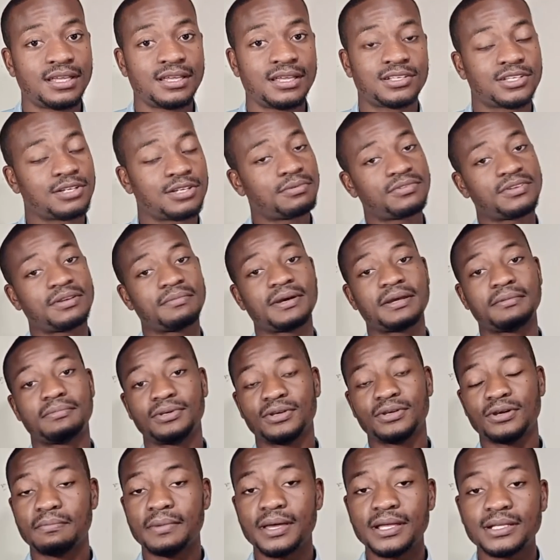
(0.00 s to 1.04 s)
Some of them might be
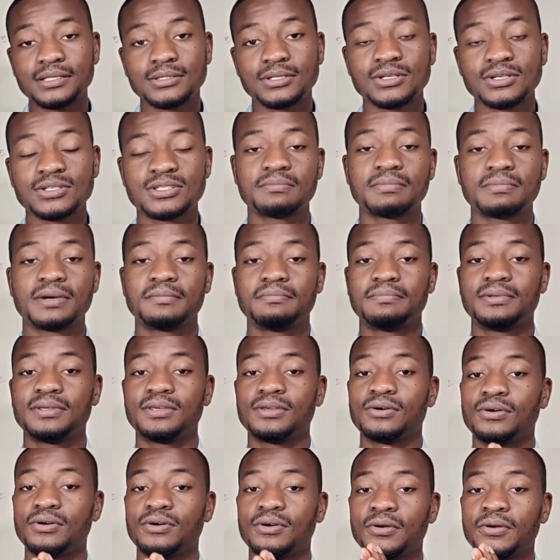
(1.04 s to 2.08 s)
your mentors, they might be
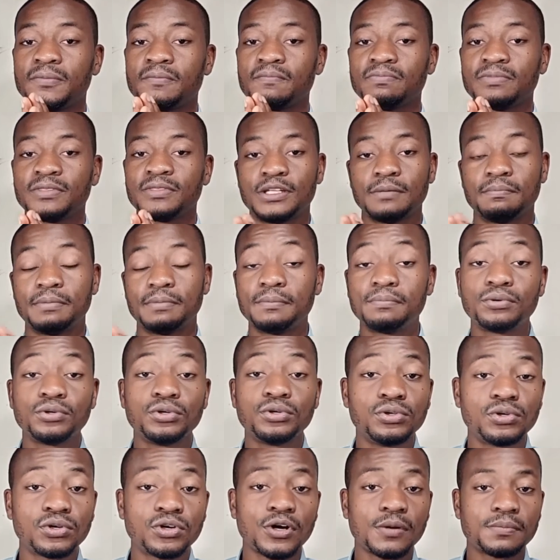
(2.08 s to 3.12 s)
the people you
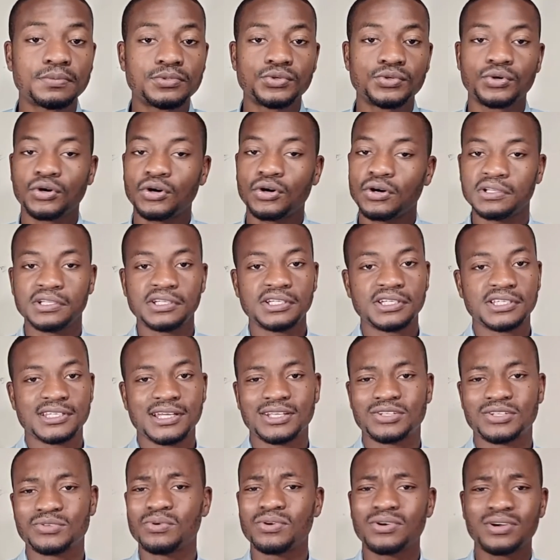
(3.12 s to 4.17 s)
look up to, colleagues
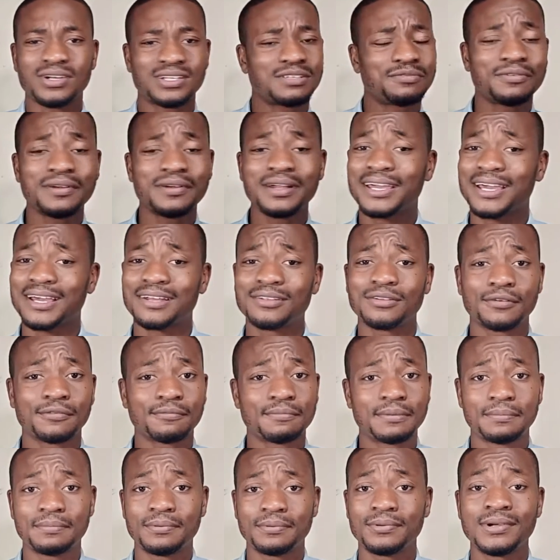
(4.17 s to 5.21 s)
at work. Different kind of
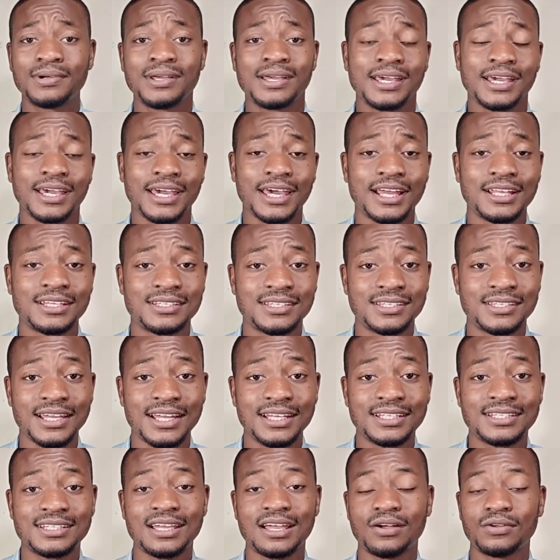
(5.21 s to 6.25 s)
people can
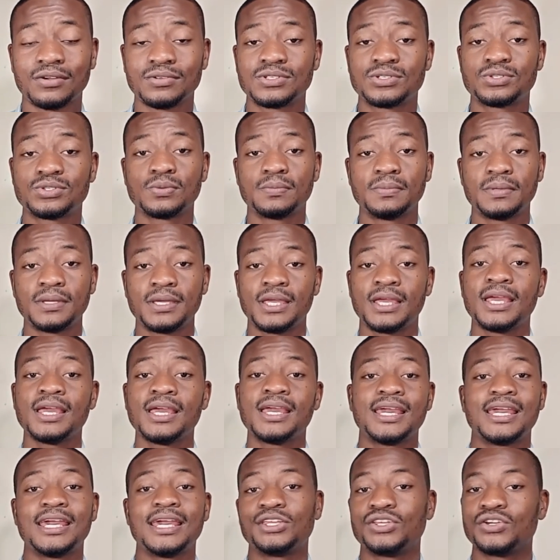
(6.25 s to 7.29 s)
start out to be
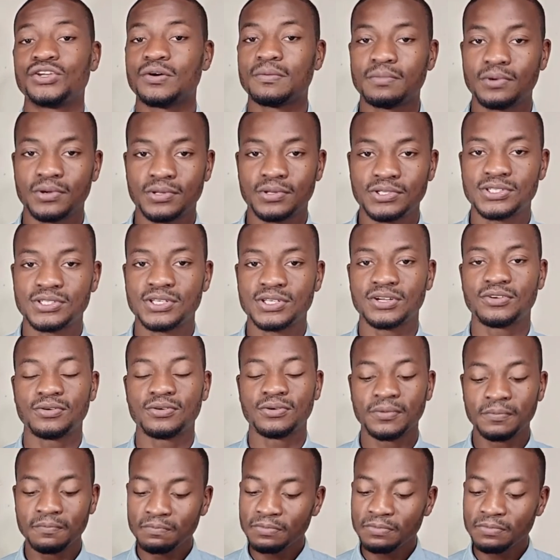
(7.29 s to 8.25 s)
in your money circle.